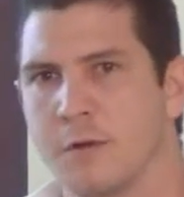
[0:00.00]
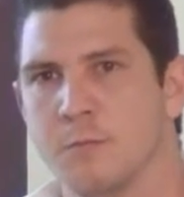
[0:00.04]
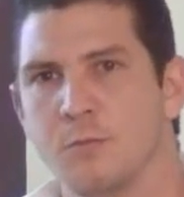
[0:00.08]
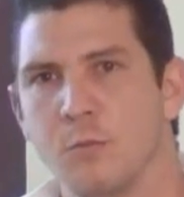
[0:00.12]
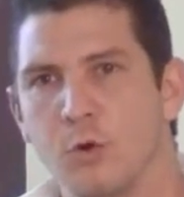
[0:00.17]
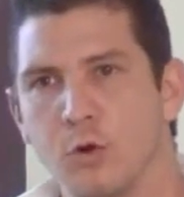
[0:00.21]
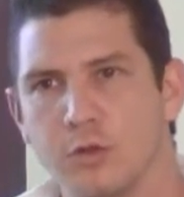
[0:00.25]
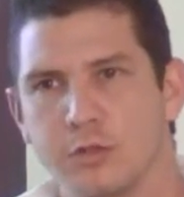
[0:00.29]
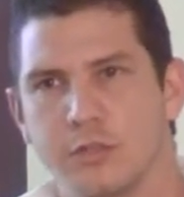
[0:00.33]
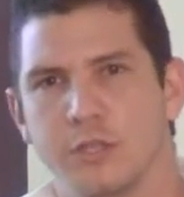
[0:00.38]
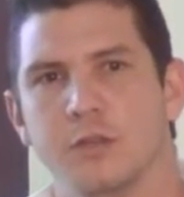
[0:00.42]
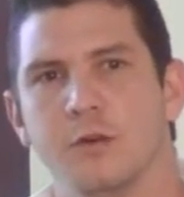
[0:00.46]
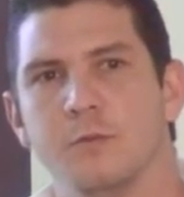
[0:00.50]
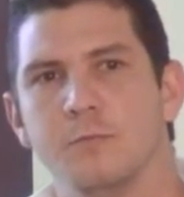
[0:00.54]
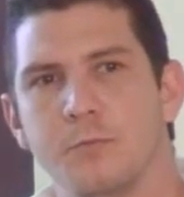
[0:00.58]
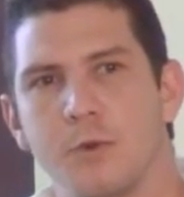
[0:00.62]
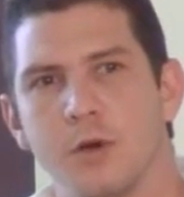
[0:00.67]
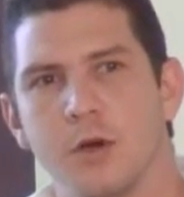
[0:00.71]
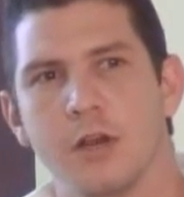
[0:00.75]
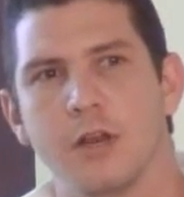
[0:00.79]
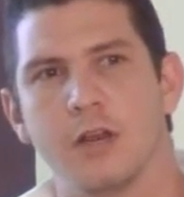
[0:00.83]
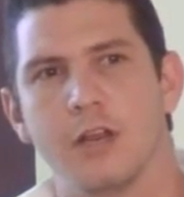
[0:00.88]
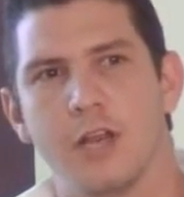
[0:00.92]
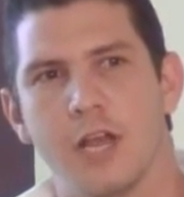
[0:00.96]
of a
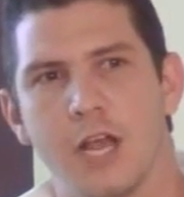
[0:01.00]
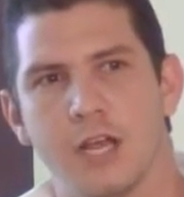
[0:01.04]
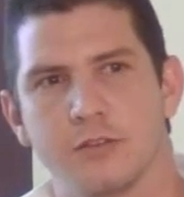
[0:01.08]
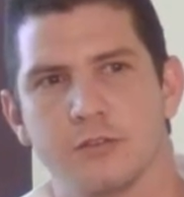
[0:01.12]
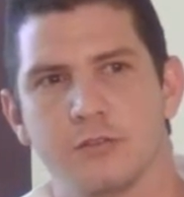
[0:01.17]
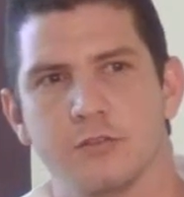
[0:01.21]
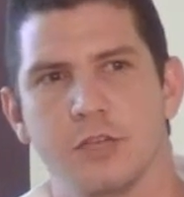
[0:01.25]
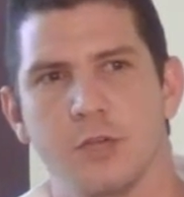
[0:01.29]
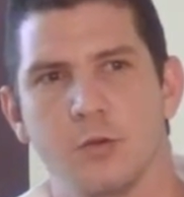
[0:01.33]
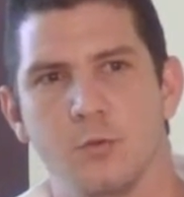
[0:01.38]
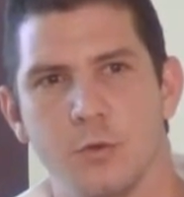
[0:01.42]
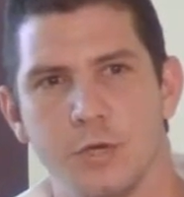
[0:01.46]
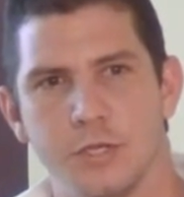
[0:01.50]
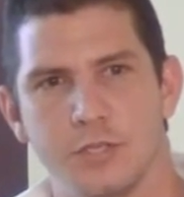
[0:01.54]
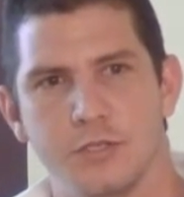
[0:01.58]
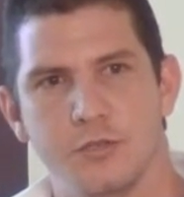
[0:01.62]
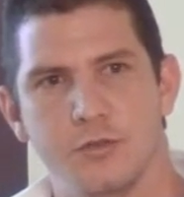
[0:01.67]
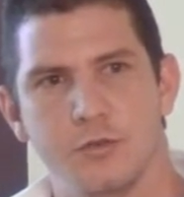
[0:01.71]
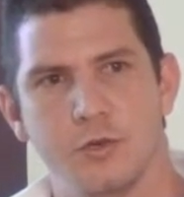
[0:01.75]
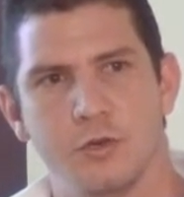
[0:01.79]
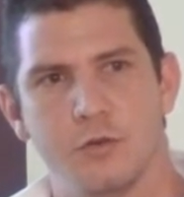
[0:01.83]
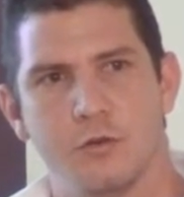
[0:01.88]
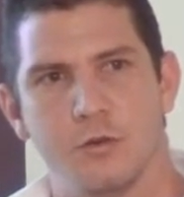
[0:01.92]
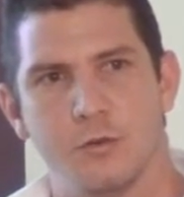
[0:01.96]
multi-component reaction in which
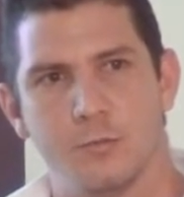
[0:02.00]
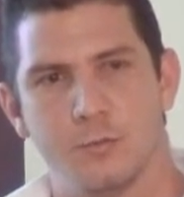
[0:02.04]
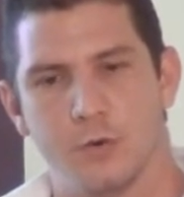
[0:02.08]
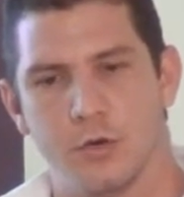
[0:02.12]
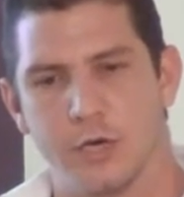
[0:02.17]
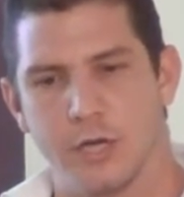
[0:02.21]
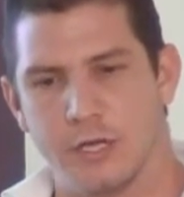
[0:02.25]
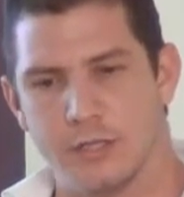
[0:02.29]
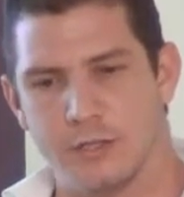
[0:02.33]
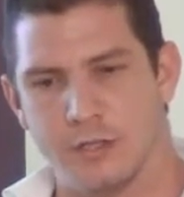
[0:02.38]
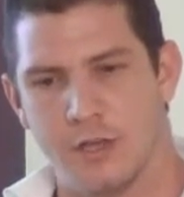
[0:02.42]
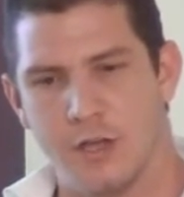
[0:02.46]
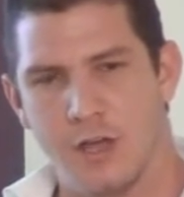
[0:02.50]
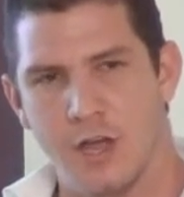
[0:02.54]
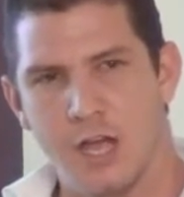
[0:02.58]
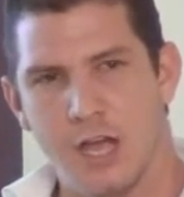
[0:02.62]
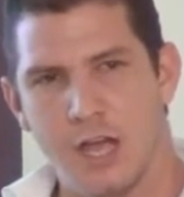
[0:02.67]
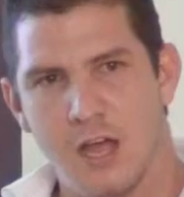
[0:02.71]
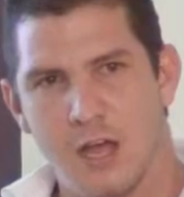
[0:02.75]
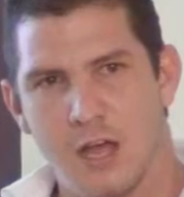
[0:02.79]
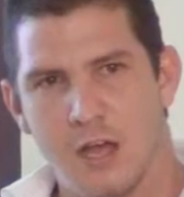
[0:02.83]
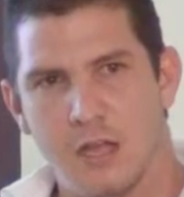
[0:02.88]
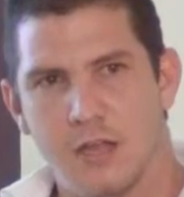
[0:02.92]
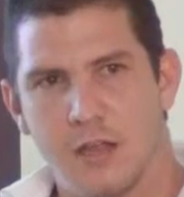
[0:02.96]
you incorporate
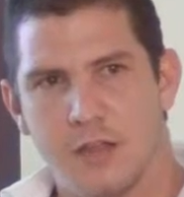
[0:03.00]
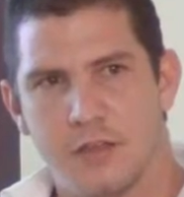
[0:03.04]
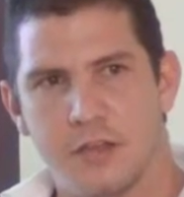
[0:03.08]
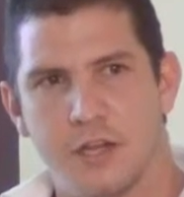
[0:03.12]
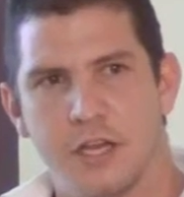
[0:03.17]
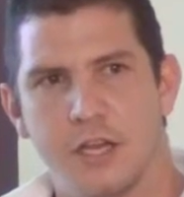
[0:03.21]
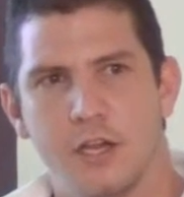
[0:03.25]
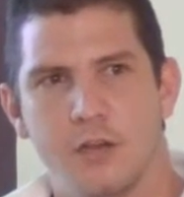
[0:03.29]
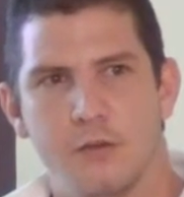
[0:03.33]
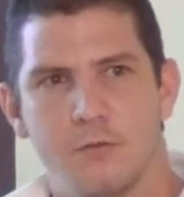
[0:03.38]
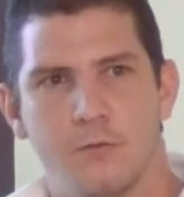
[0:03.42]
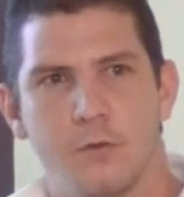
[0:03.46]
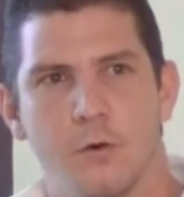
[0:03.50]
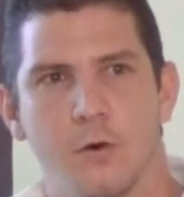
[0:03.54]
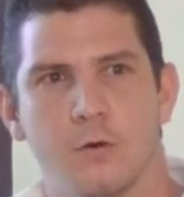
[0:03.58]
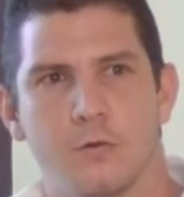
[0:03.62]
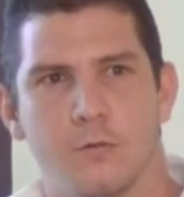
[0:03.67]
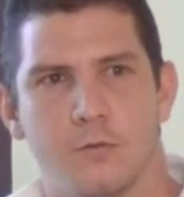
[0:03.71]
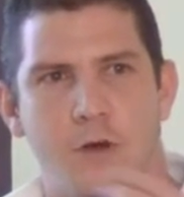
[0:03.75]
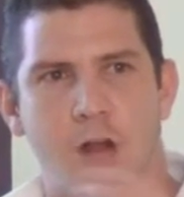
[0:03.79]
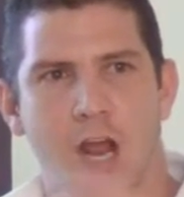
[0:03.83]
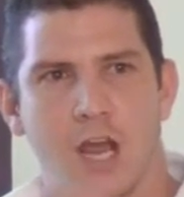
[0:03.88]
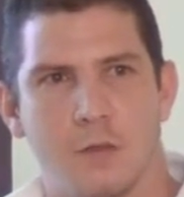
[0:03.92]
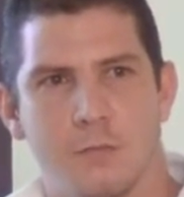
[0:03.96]
three, four
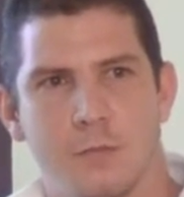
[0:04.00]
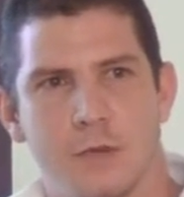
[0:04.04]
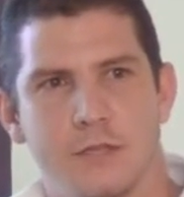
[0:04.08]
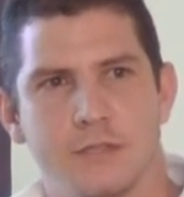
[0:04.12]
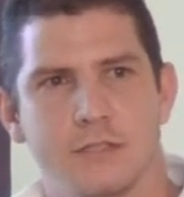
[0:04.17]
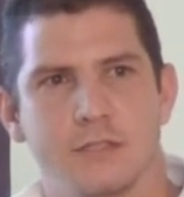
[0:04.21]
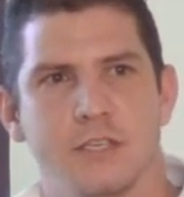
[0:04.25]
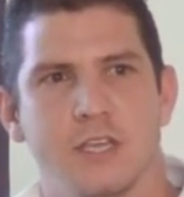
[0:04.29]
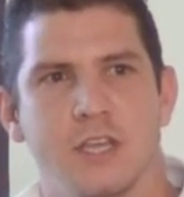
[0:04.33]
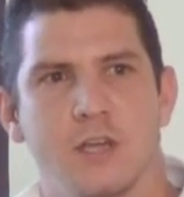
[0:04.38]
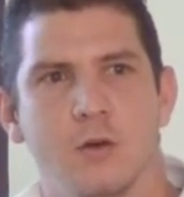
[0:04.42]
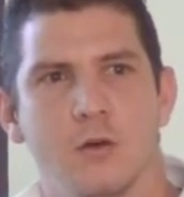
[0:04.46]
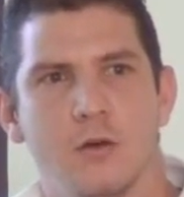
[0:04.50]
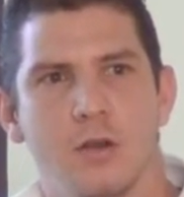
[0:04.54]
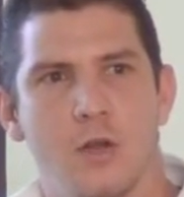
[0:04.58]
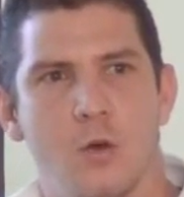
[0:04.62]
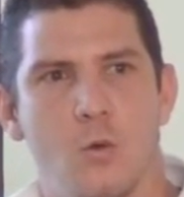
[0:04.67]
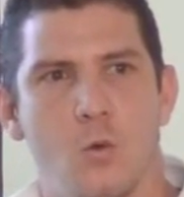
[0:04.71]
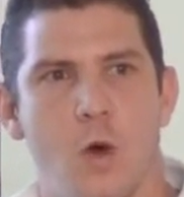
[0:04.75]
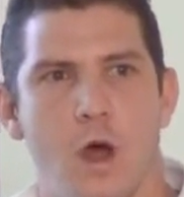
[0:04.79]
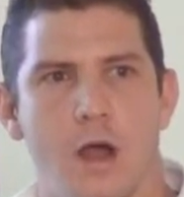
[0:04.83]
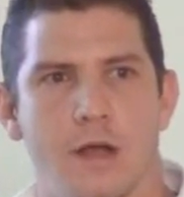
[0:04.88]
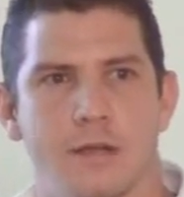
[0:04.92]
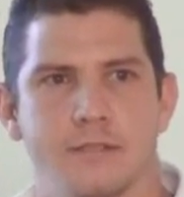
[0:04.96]
fragments in only
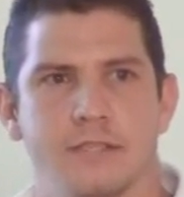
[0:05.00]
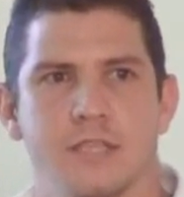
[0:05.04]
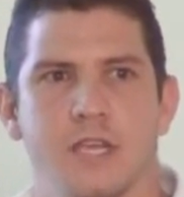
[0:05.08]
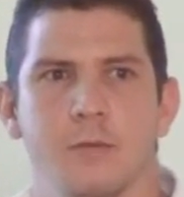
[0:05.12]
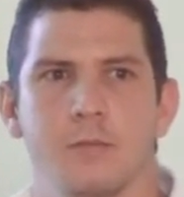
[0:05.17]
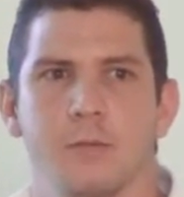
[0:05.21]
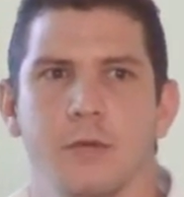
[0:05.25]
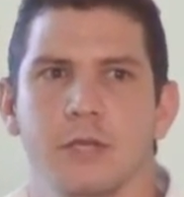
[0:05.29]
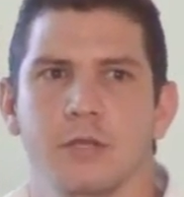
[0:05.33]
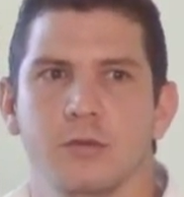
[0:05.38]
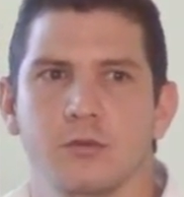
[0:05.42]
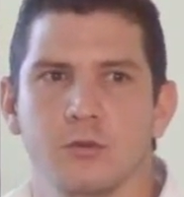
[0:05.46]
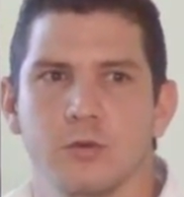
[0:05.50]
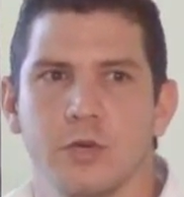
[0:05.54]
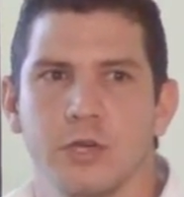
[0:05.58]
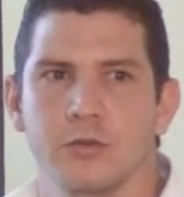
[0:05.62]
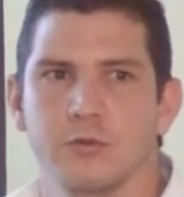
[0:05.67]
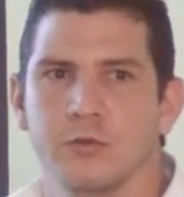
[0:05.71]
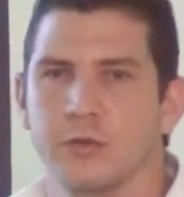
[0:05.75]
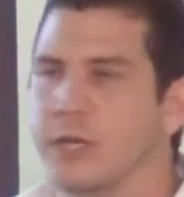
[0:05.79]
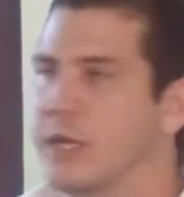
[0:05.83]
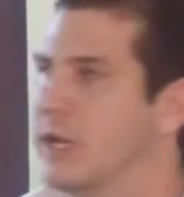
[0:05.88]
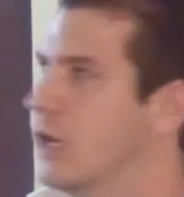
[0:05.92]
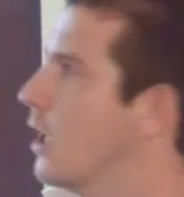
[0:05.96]
one step into a
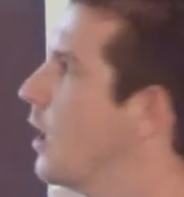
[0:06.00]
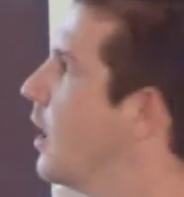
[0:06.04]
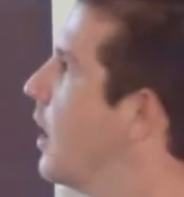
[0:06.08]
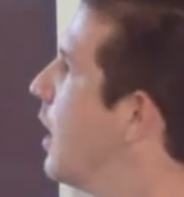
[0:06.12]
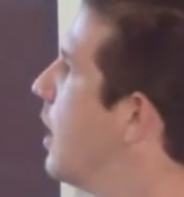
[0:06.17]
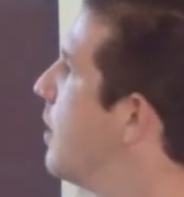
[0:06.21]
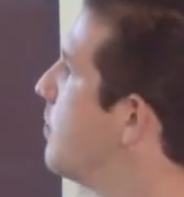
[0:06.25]
unique